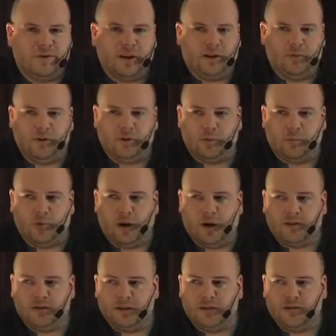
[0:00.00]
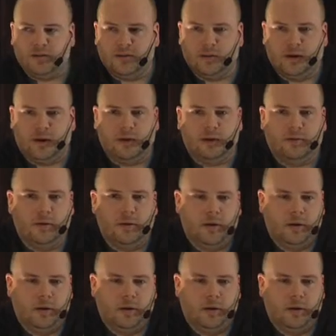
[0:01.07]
take a look at the proxies, and